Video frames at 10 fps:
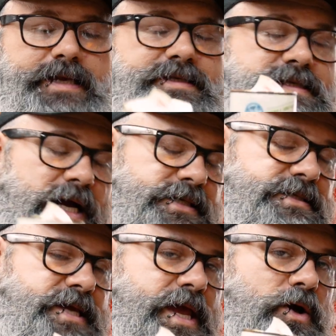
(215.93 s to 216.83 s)
it
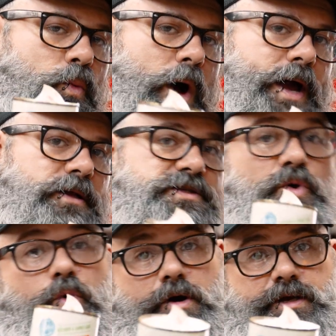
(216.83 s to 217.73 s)
does take a while
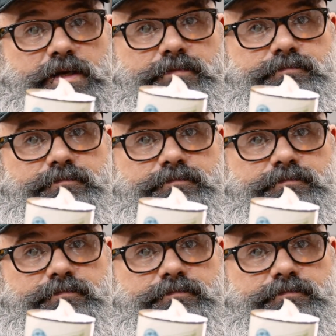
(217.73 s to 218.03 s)
to work.